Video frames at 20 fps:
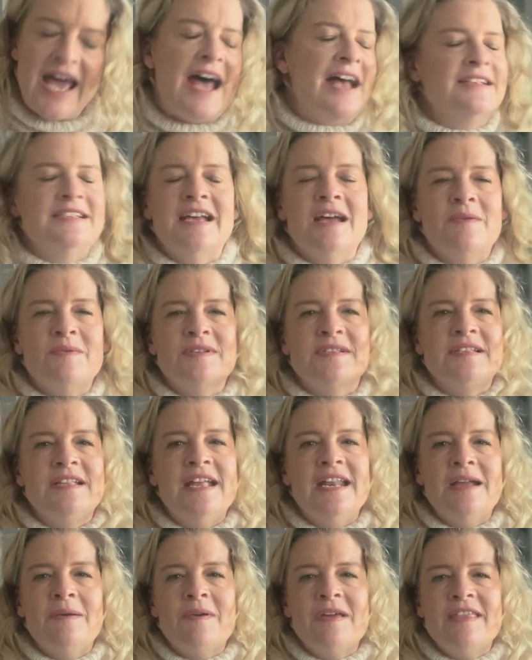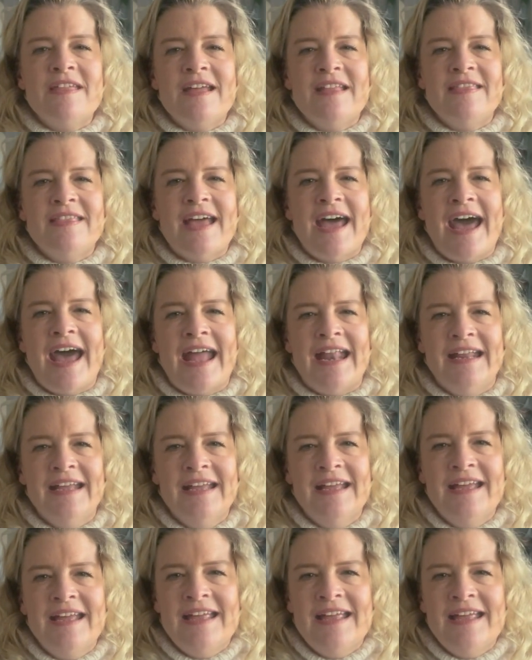as I was knitting with it that